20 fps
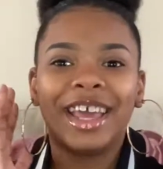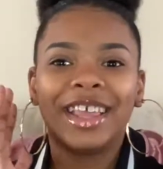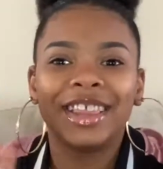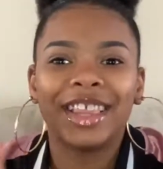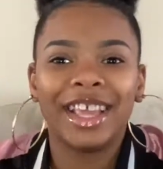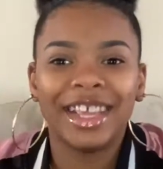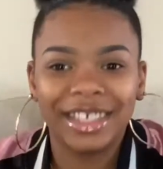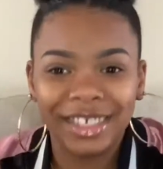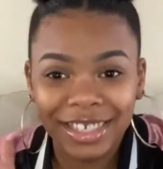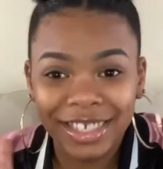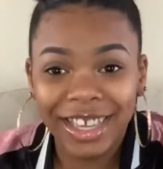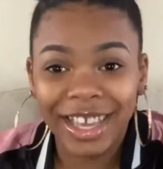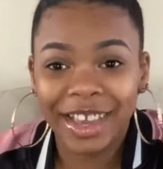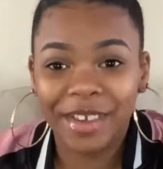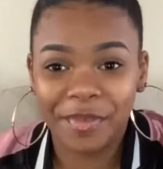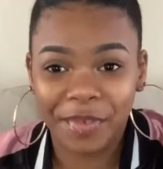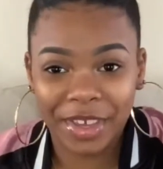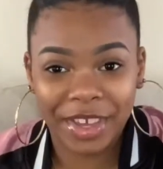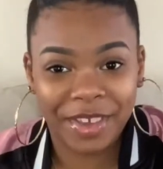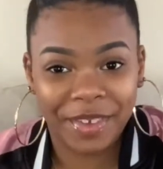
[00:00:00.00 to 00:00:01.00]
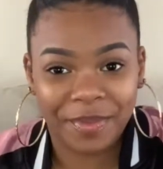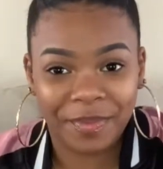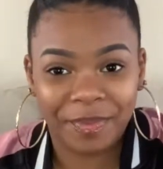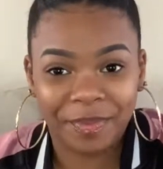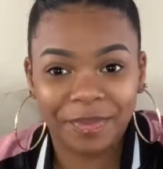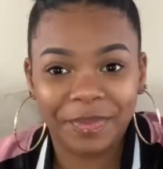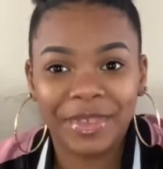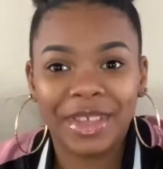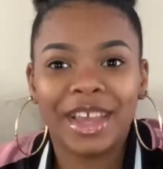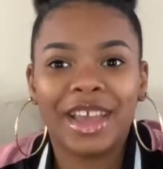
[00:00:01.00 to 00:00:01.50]
Thanksgiving.
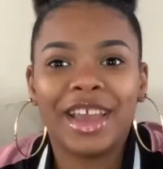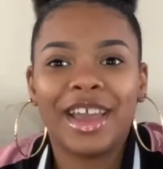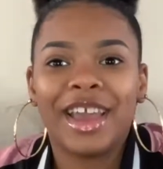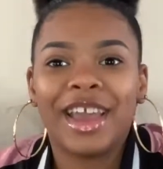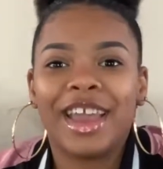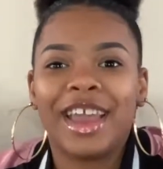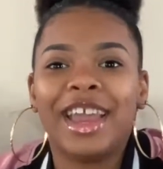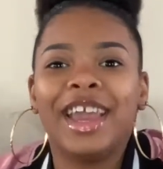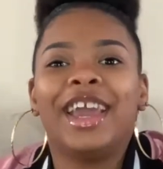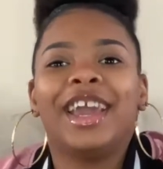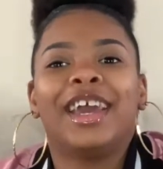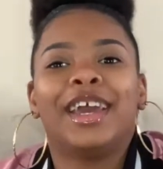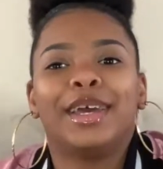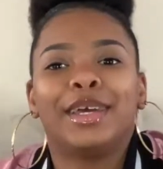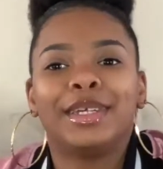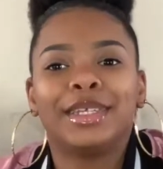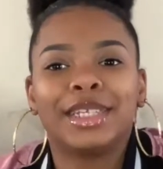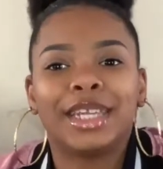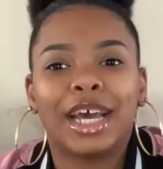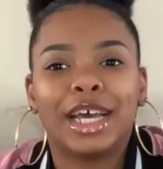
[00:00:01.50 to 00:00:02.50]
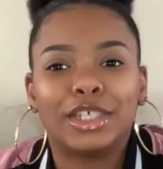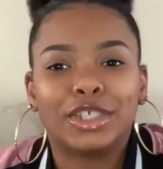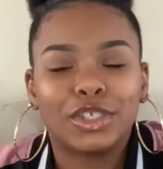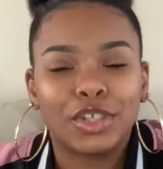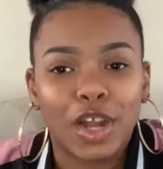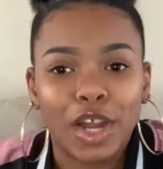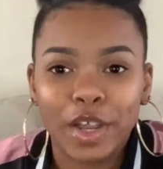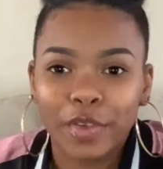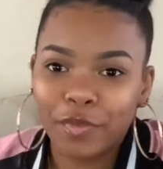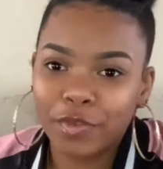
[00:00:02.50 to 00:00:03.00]
And I
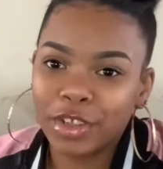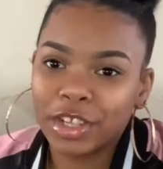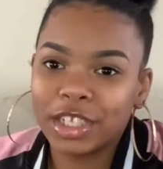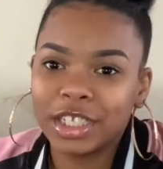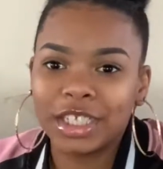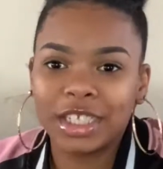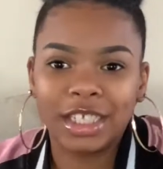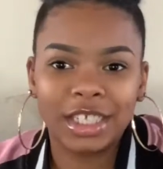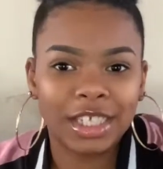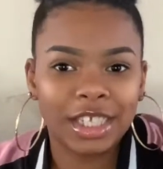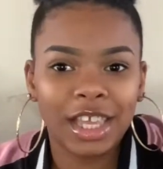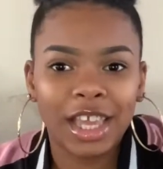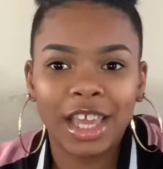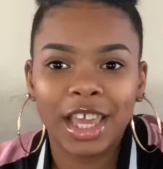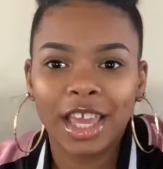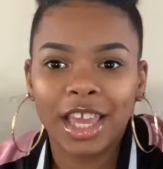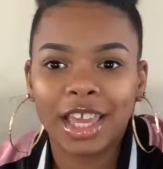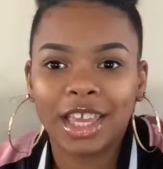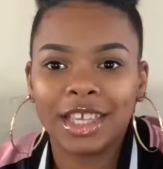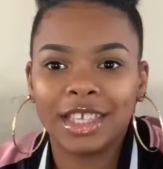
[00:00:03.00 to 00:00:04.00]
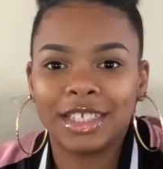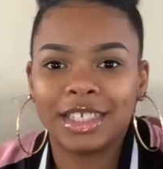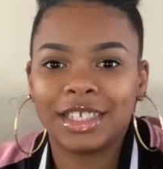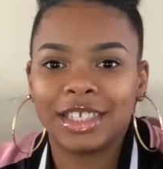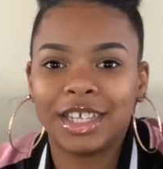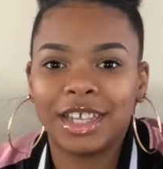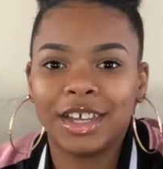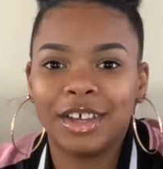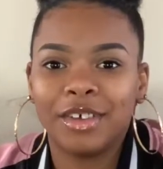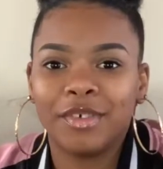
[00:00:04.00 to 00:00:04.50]
started feeling sick and
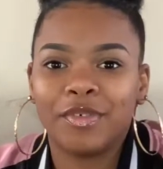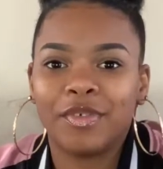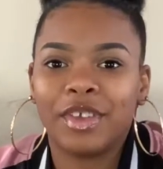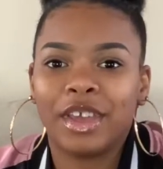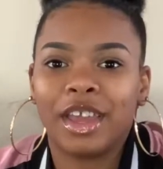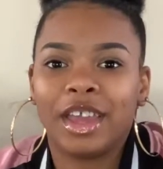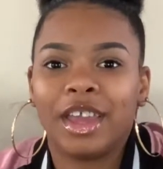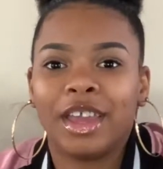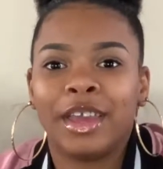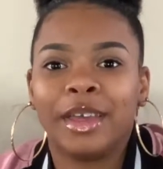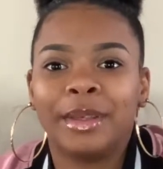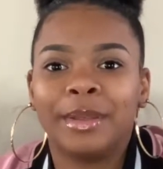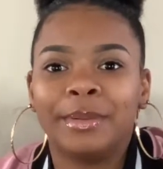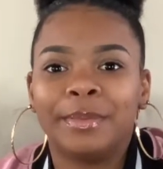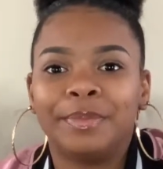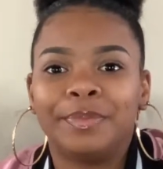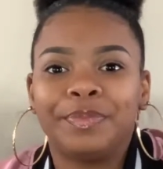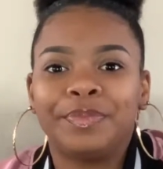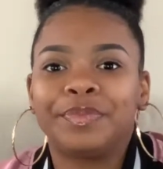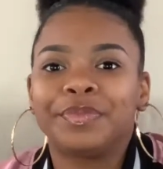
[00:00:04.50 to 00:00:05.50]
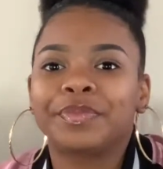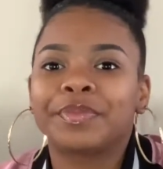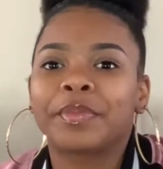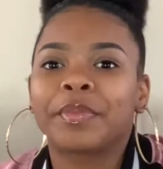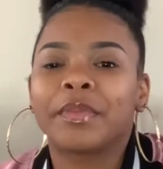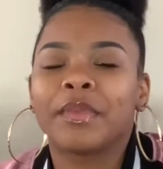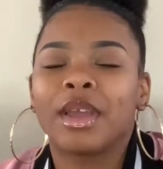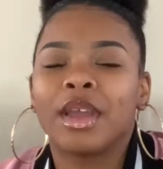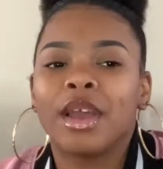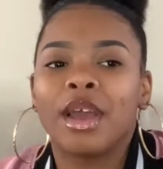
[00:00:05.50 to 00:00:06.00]
stuff, and
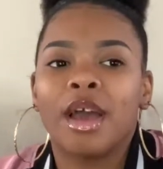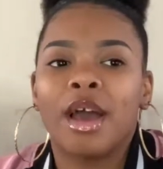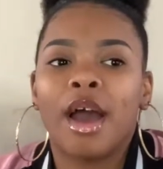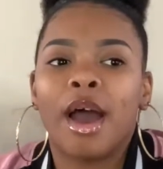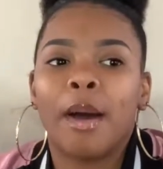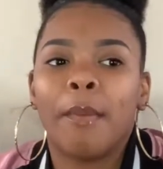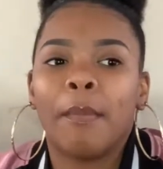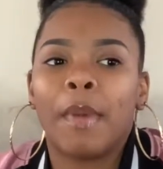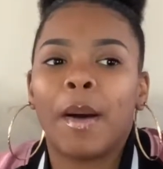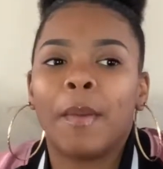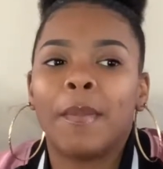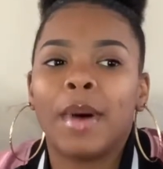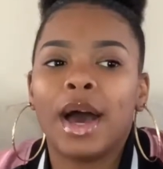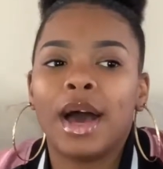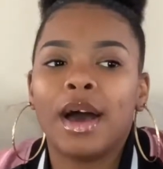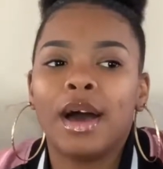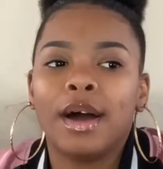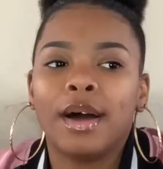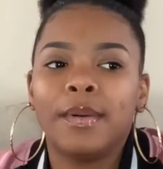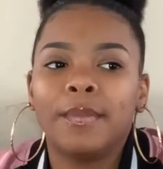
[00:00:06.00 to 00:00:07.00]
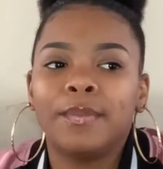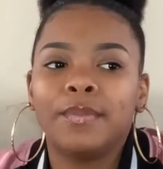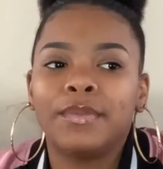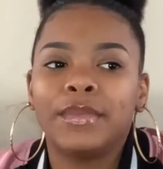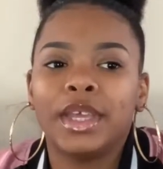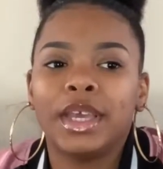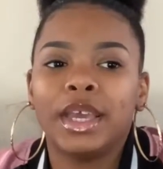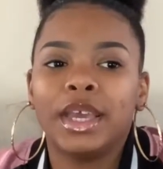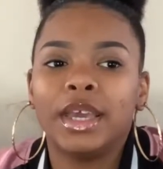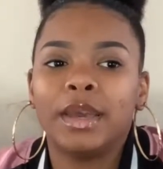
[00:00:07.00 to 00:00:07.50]
my mom
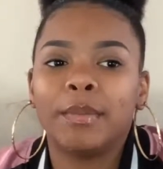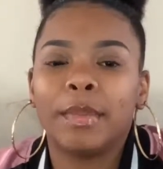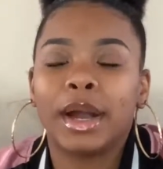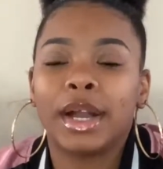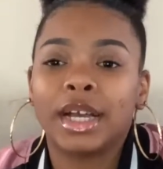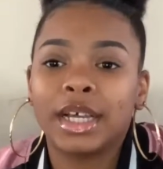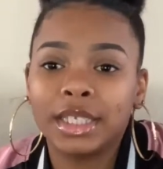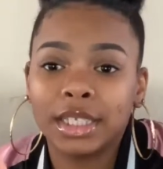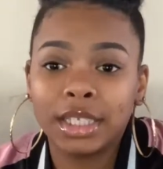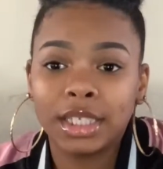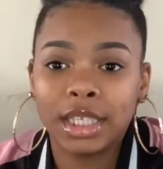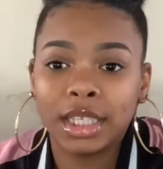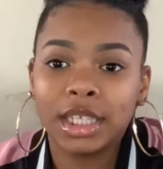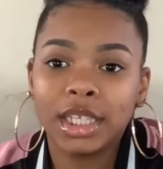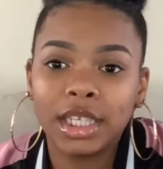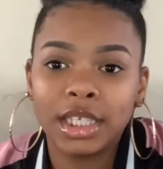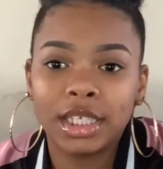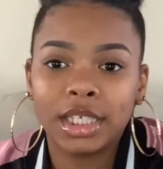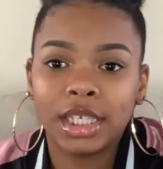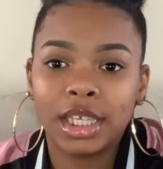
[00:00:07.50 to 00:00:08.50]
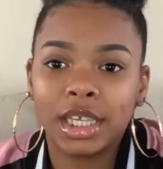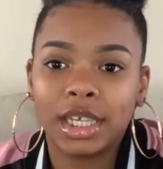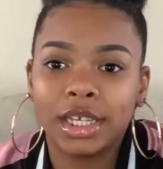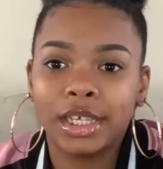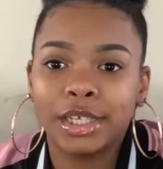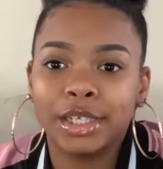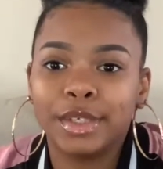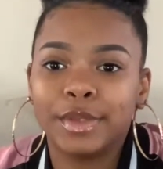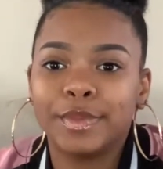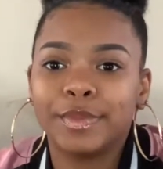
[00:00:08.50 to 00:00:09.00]
and my cousin
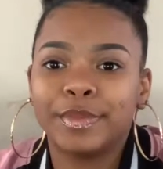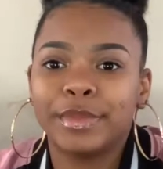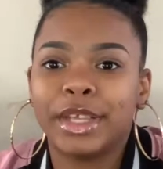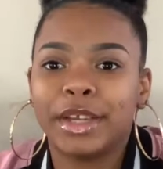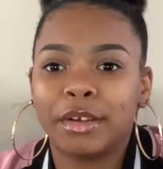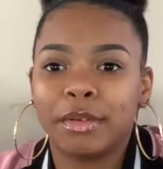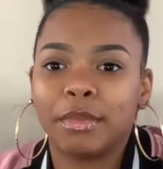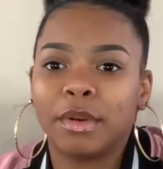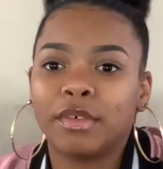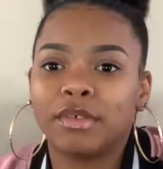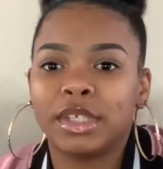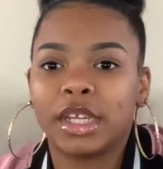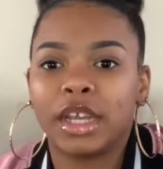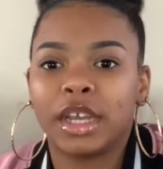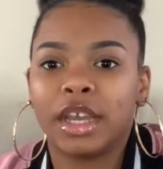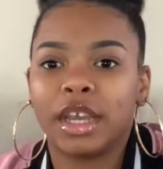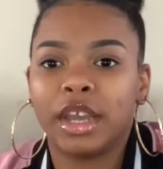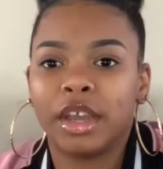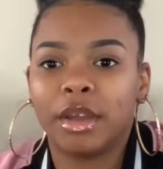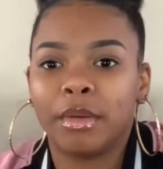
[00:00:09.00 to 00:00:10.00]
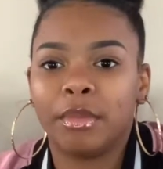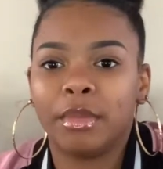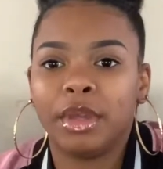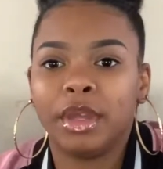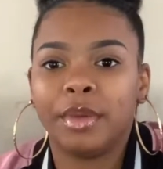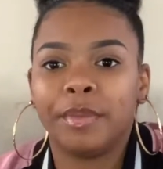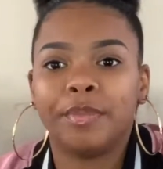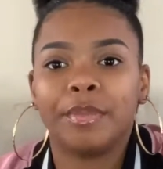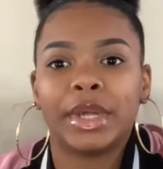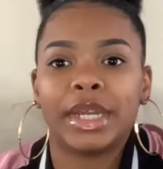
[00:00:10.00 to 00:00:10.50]
Delicia, they were both taking care of me.
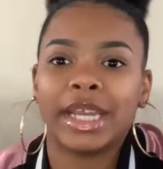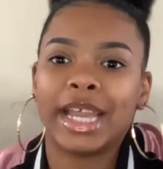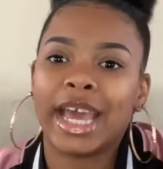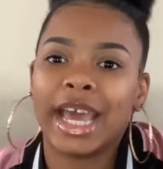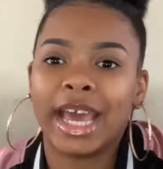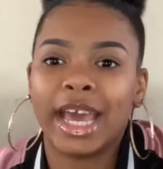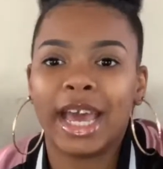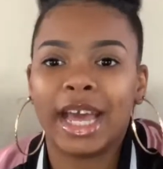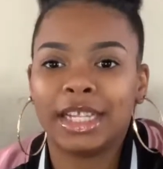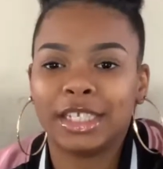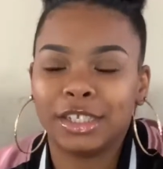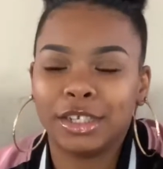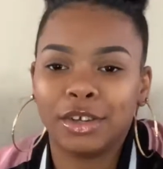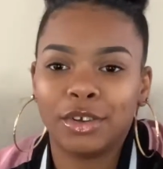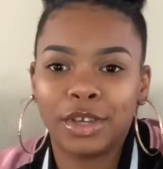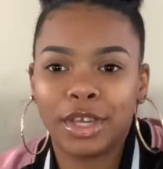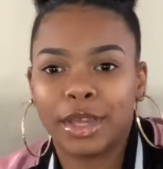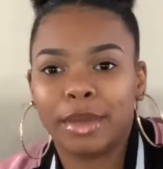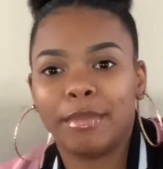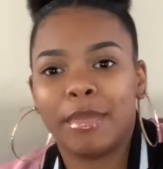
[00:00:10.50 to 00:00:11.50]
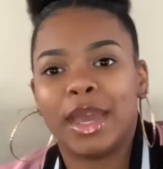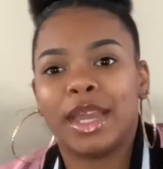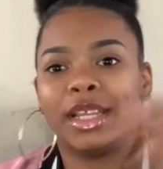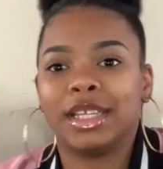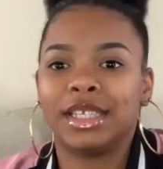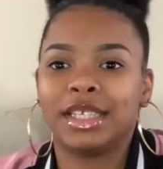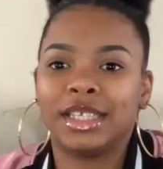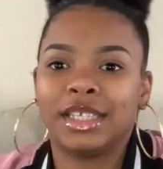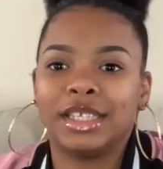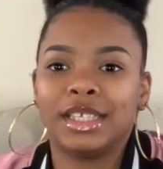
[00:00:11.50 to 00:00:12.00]
My dad had to go get
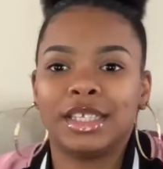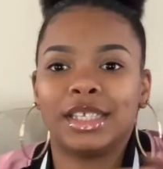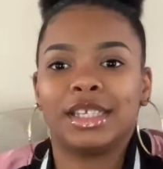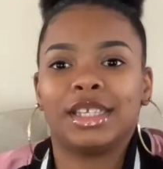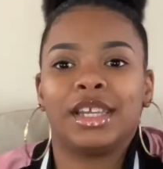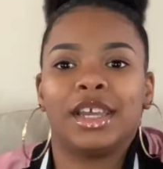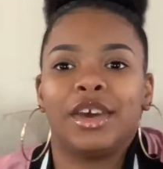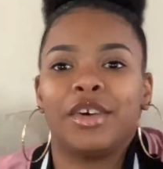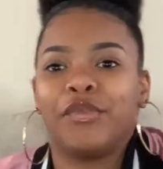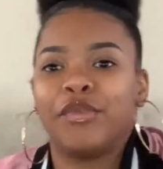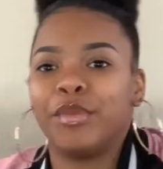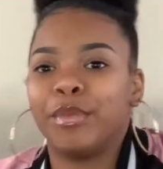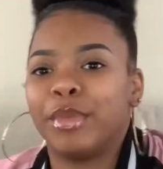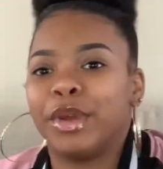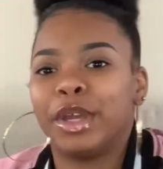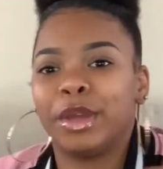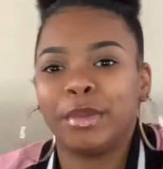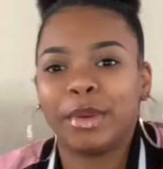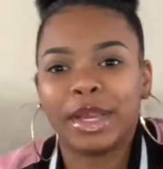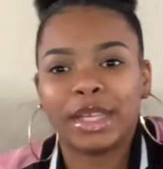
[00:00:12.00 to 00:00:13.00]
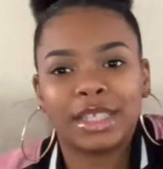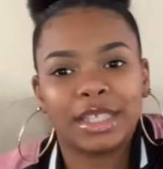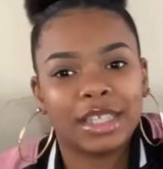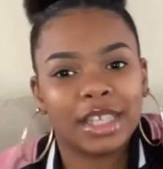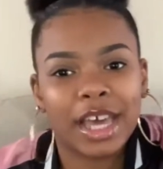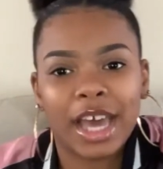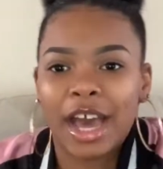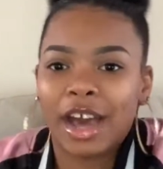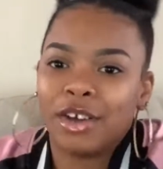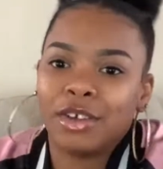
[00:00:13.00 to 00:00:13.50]
medicines and stuff and bring it back to the
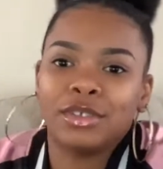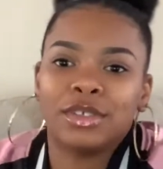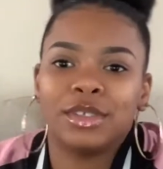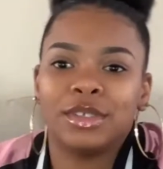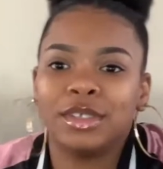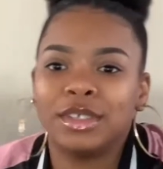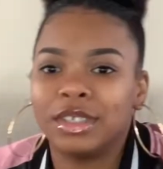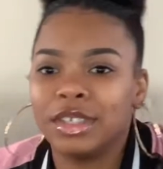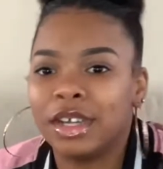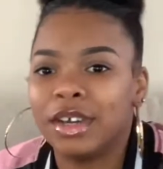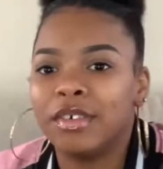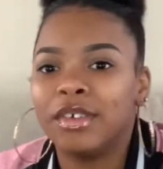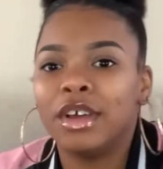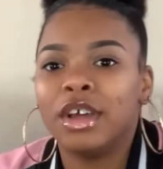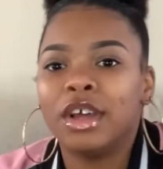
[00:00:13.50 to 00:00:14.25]
house and stuff.